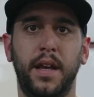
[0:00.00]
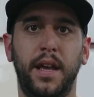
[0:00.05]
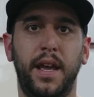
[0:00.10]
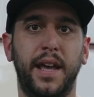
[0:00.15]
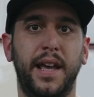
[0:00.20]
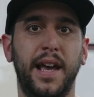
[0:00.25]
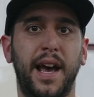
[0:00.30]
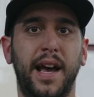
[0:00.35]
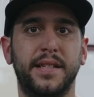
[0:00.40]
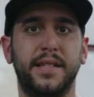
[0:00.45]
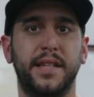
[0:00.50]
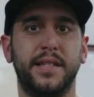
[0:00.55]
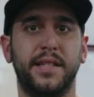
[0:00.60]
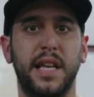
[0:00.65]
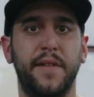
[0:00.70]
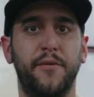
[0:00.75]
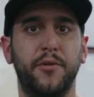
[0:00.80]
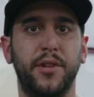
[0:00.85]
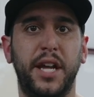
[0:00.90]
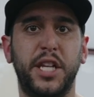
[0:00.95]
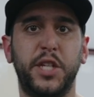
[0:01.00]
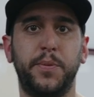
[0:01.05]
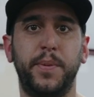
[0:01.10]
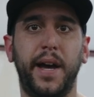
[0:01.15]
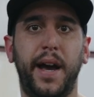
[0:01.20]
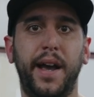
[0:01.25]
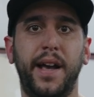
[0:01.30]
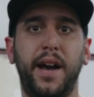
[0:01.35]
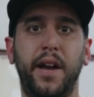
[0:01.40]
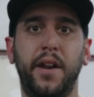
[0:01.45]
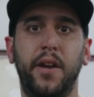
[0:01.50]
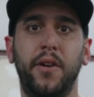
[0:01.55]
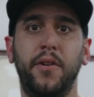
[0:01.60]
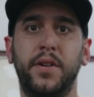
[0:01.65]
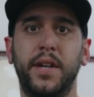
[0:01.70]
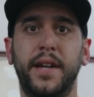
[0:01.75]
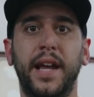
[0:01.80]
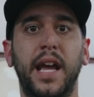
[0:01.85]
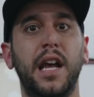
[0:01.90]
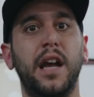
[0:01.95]
Hey guys, this is Evan with HPI Auto.
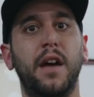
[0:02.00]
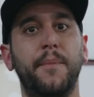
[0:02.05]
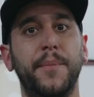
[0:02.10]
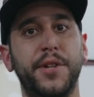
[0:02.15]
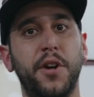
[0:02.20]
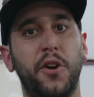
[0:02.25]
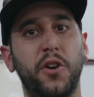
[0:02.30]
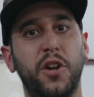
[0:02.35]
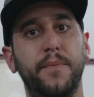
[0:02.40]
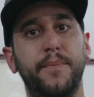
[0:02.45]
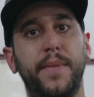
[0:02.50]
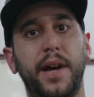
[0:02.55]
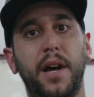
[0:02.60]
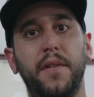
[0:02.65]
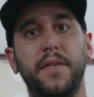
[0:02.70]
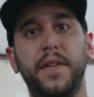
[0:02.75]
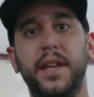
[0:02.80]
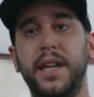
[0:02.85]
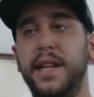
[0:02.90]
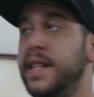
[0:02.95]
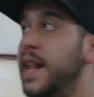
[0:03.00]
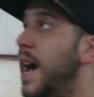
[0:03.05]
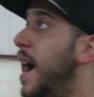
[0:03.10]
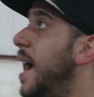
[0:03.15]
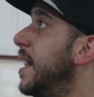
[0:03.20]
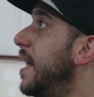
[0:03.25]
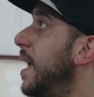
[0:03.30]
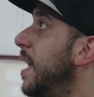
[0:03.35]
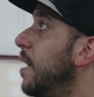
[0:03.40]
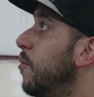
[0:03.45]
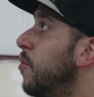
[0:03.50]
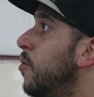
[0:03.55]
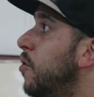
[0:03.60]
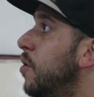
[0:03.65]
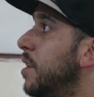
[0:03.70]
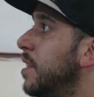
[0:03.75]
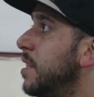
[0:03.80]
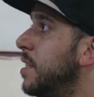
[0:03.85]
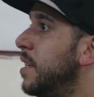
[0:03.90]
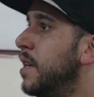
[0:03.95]
Today I'm going to be talking about the
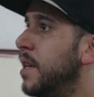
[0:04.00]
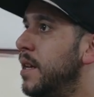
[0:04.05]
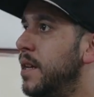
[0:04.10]
981-991